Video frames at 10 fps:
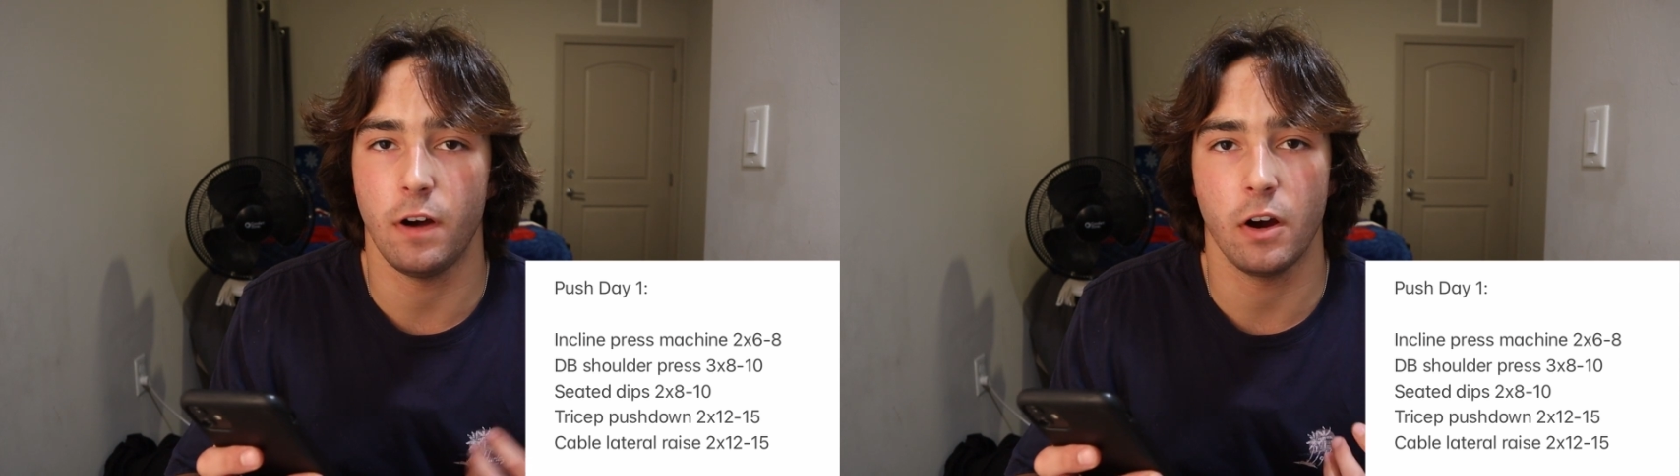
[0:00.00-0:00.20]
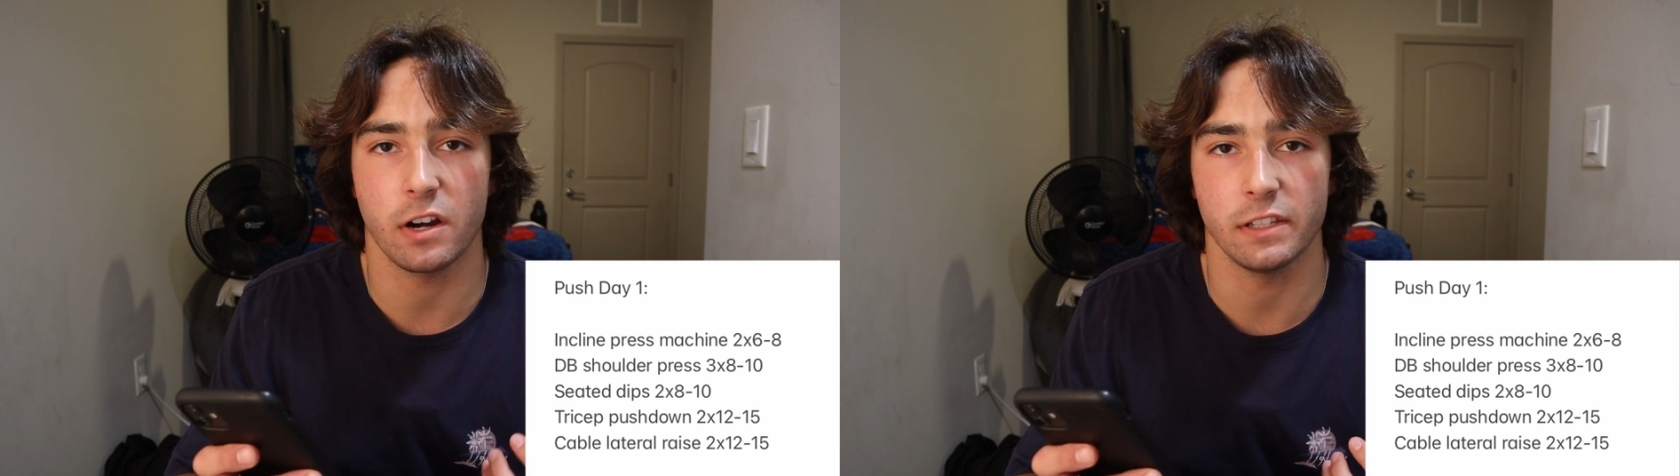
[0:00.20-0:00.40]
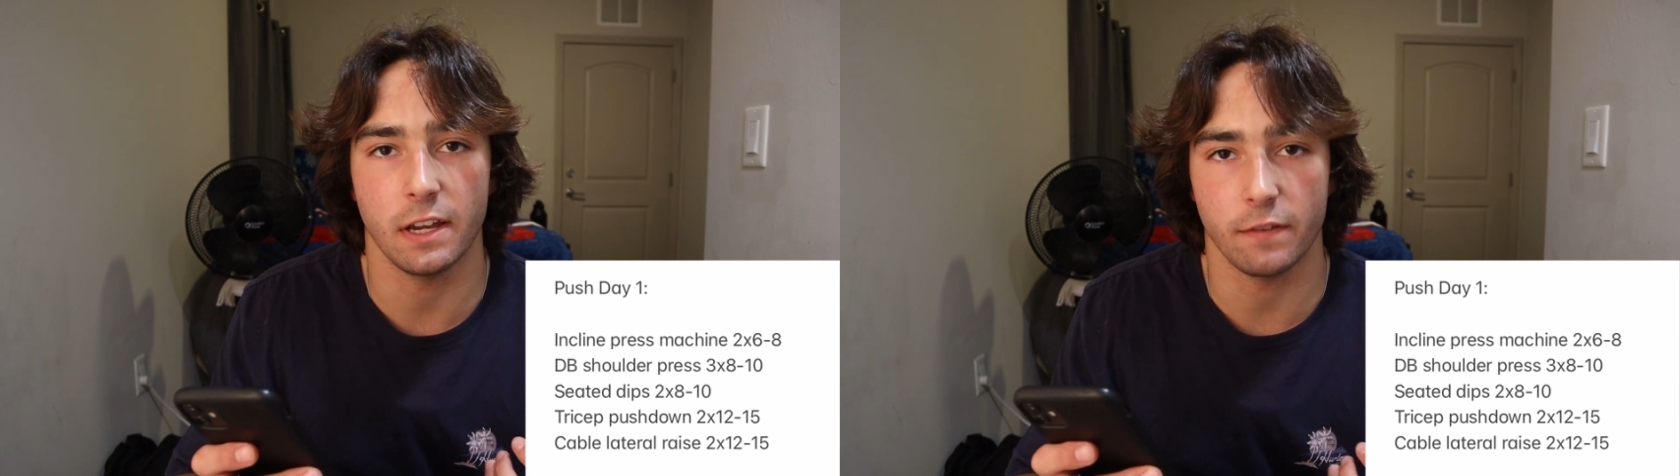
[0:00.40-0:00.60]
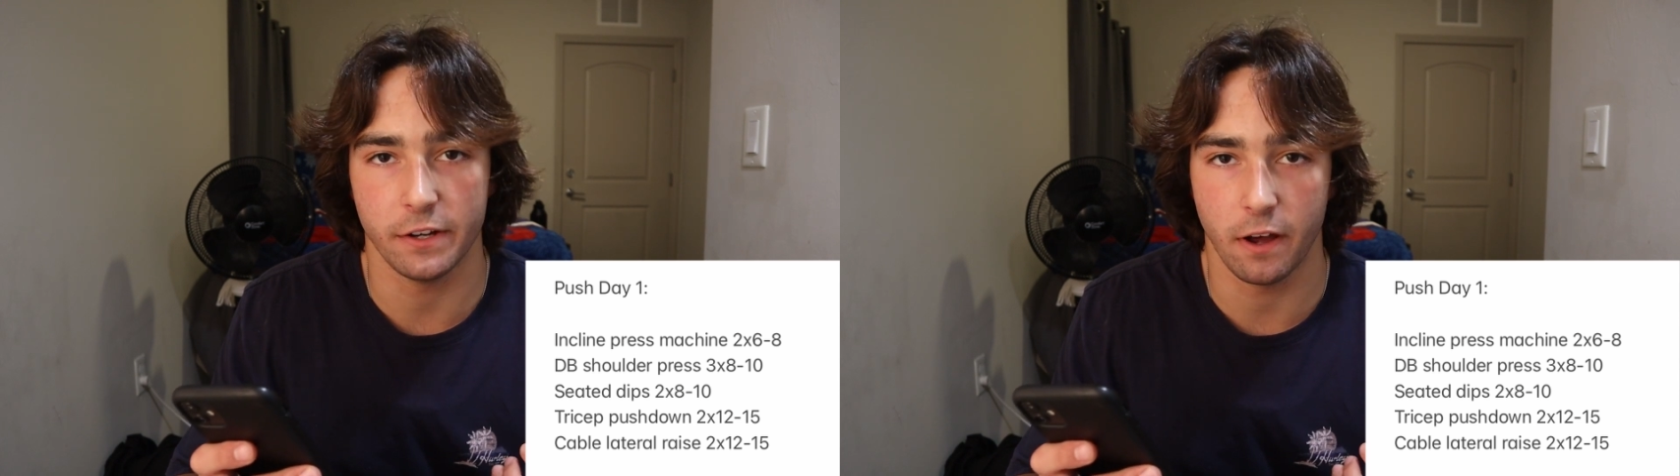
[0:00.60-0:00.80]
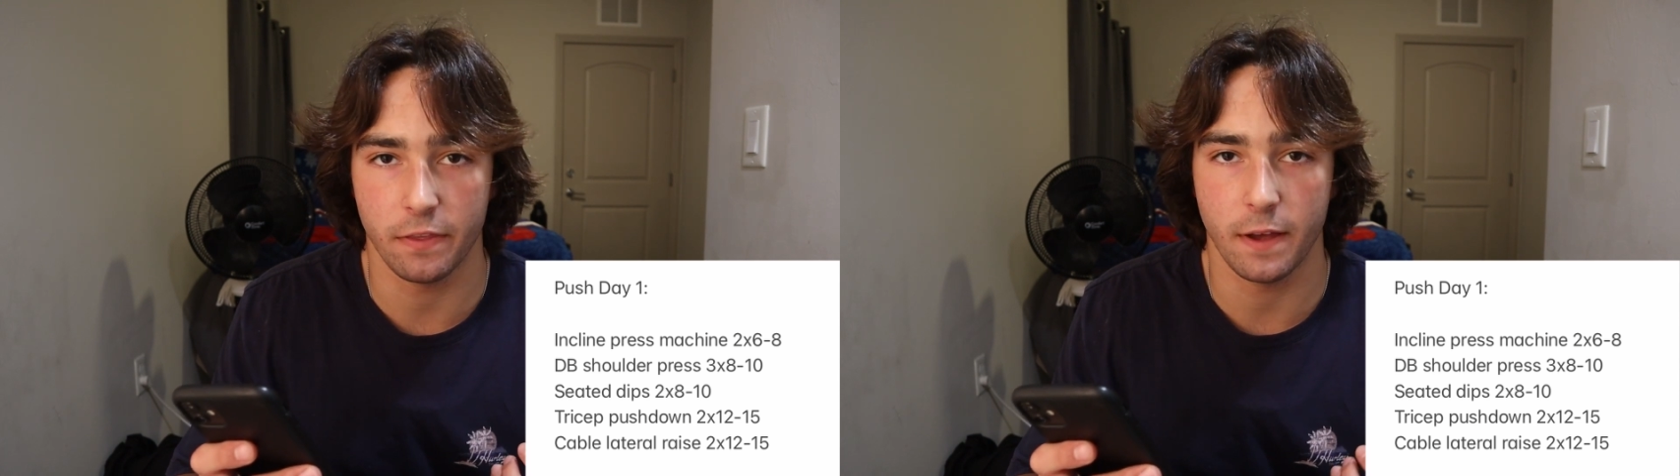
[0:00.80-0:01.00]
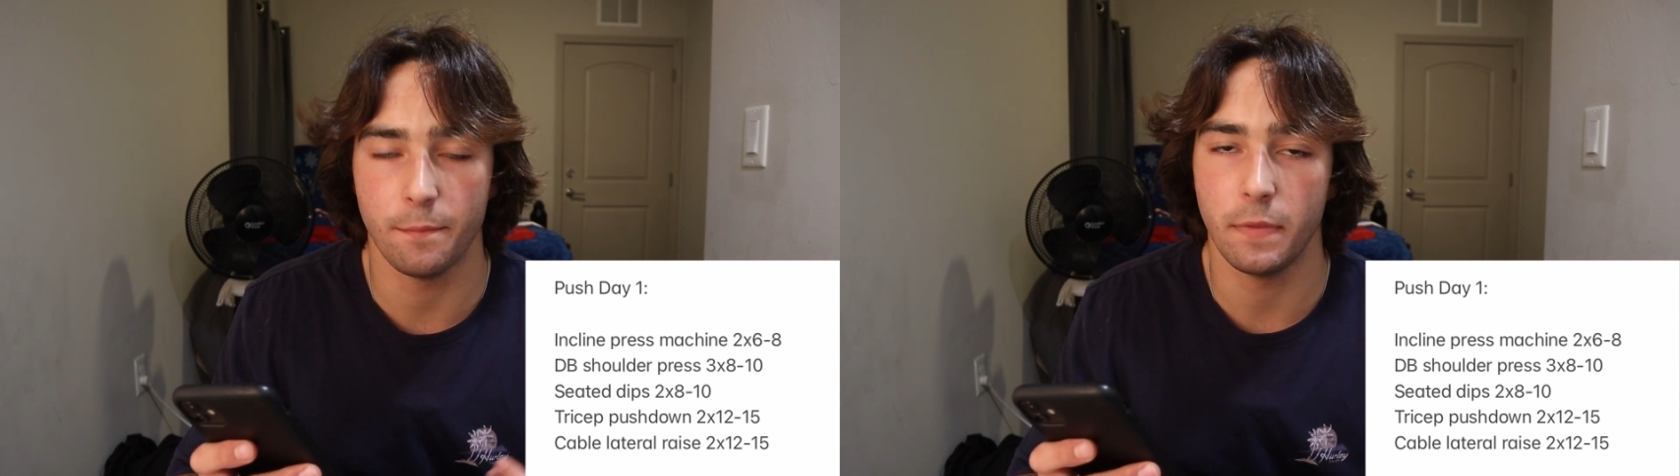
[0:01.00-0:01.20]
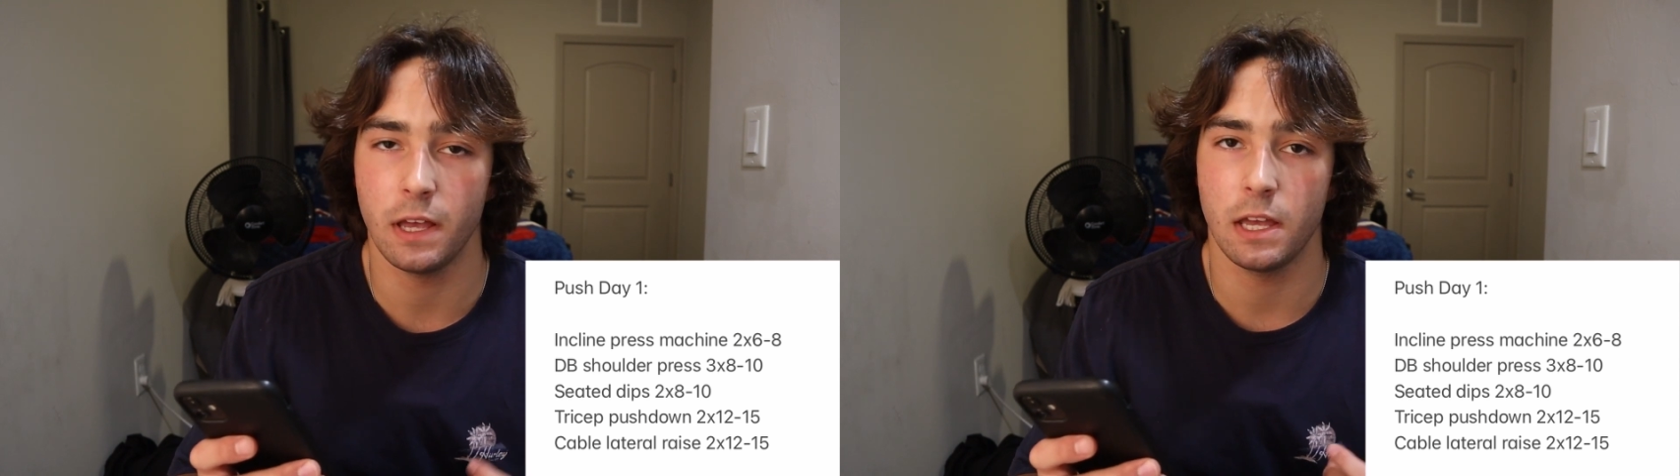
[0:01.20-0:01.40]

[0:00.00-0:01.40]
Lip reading: hardly ever done them,